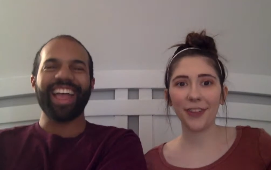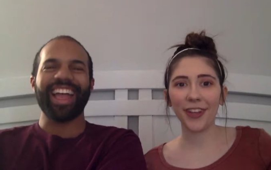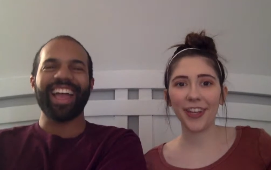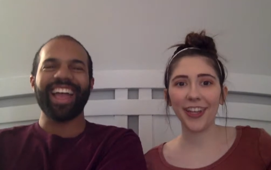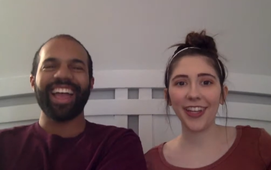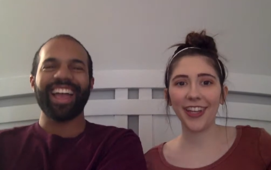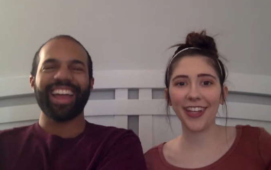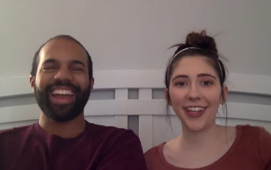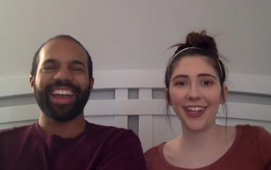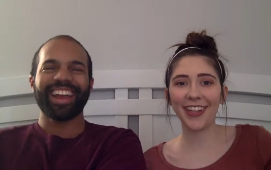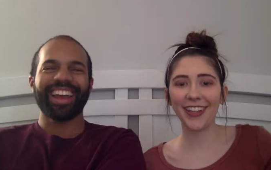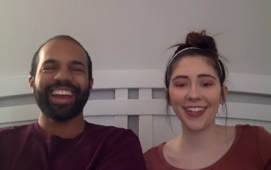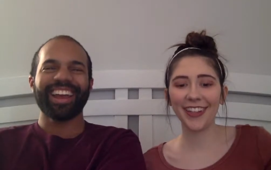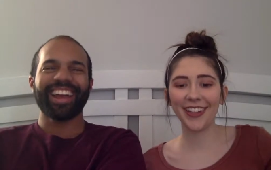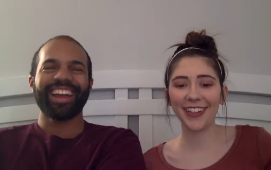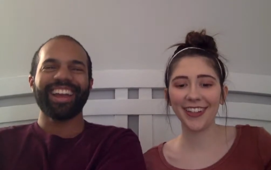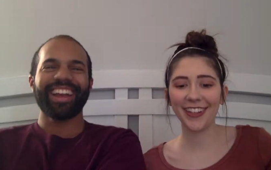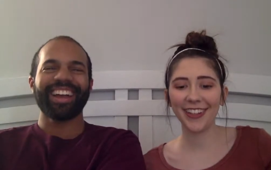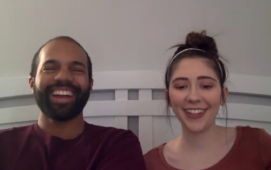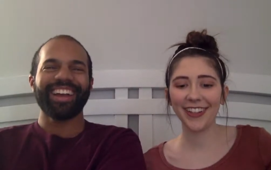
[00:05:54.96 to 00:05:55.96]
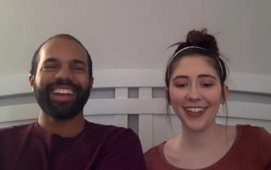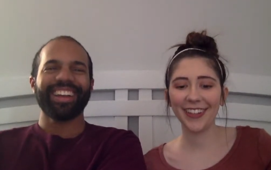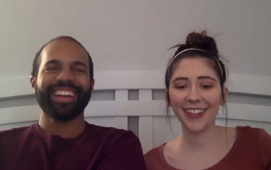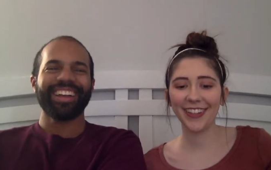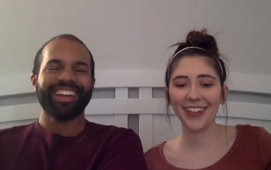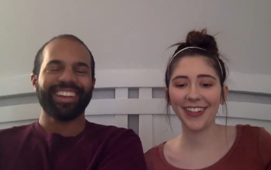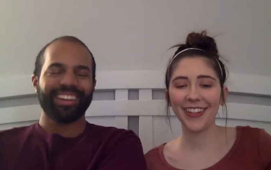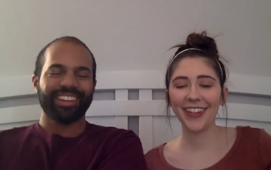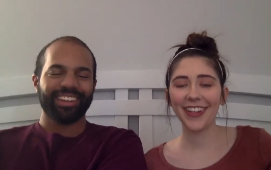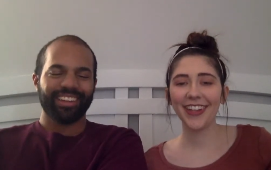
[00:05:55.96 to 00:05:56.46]
Speaker 1: Okay.
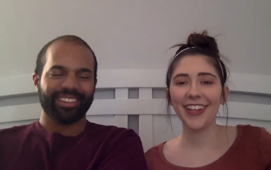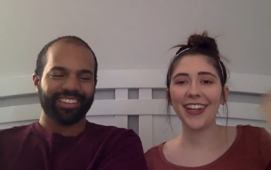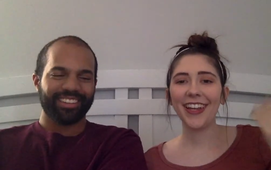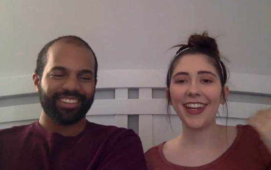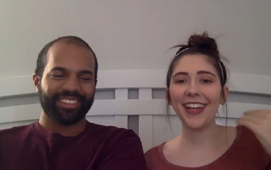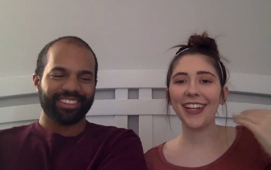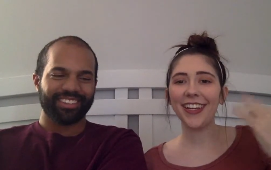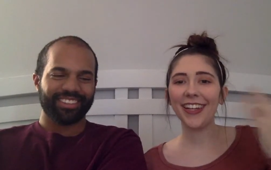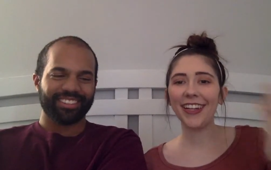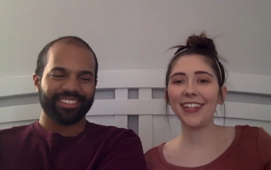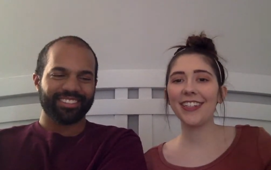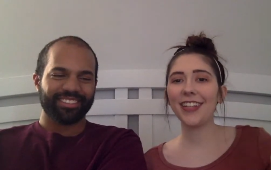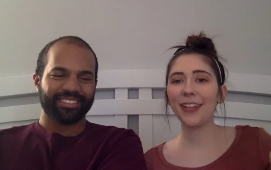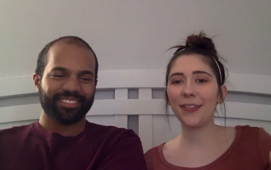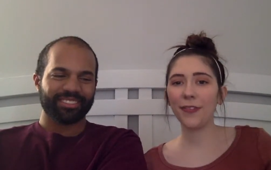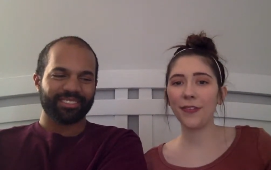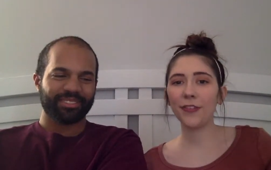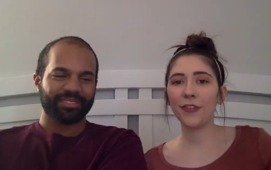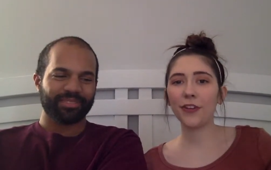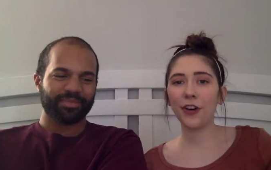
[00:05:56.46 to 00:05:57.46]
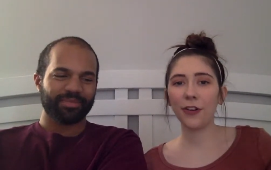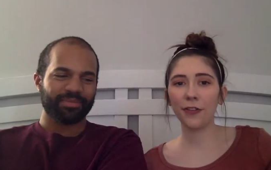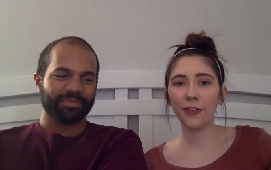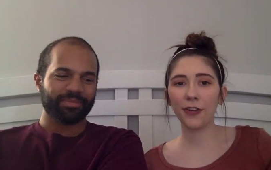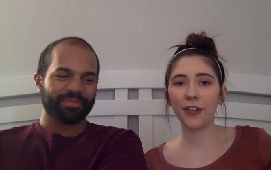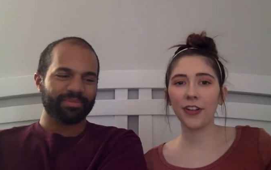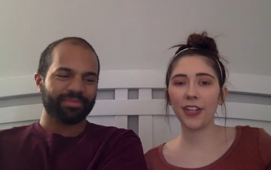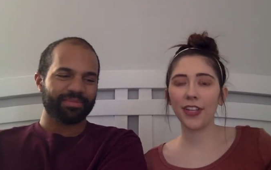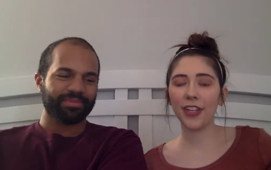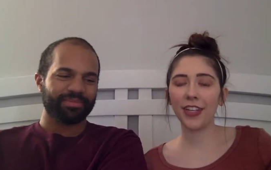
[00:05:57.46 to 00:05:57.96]
and anytime you'd call for
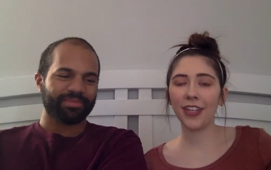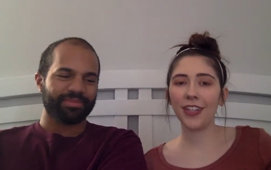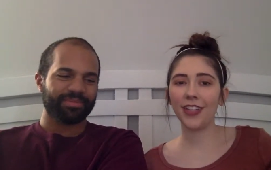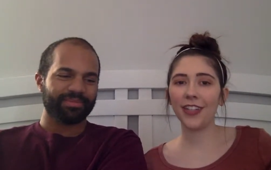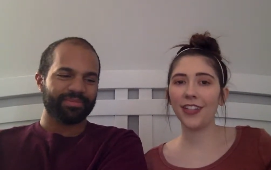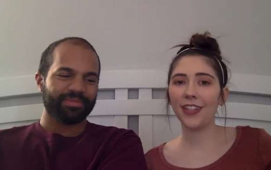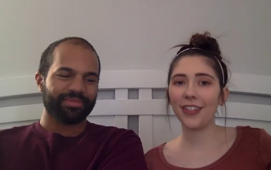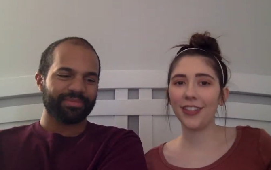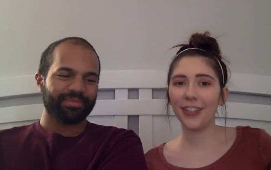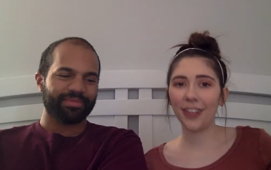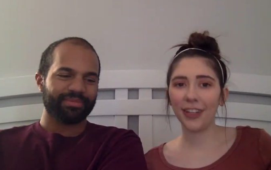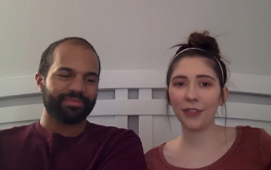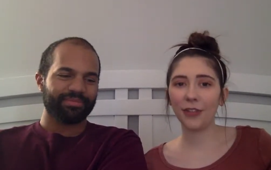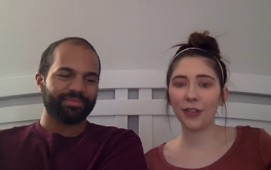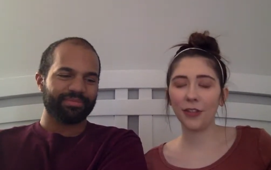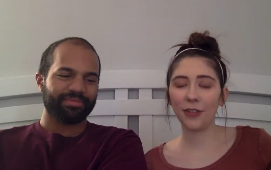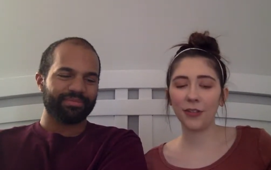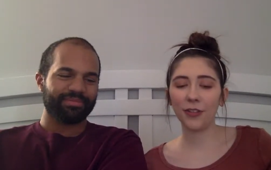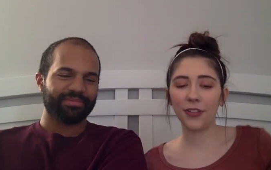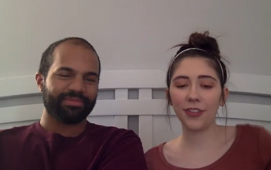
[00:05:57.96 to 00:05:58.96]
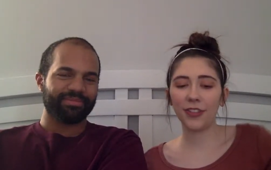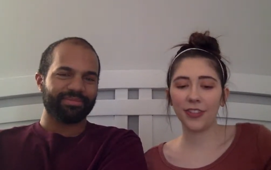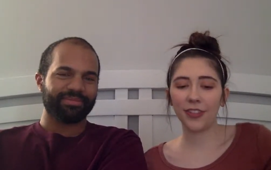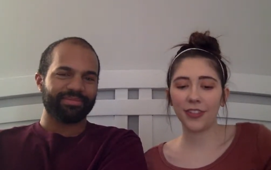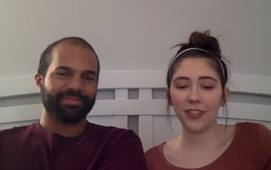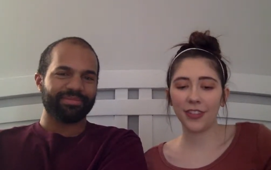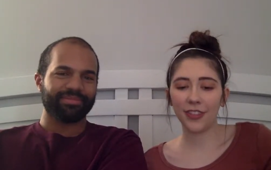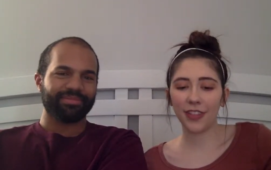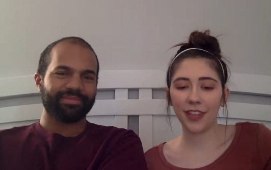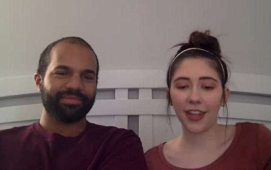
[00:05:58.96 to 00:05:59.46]
our kid, that's what he would
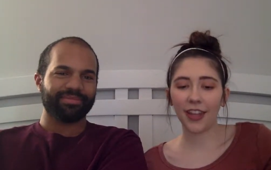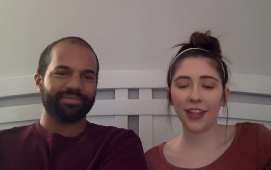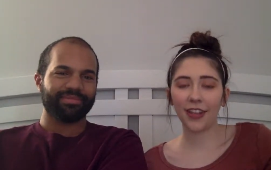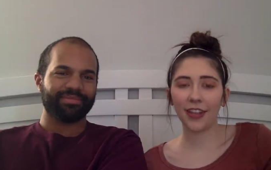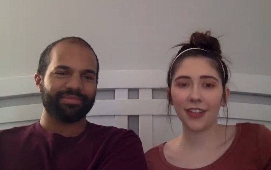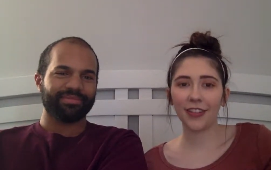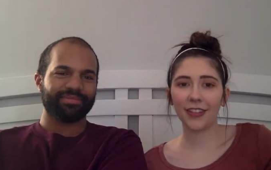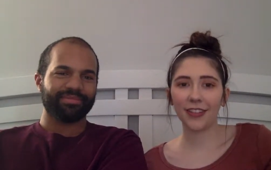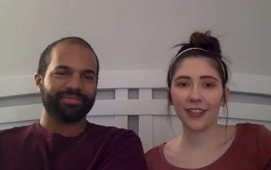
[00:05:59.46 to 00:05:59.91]
say.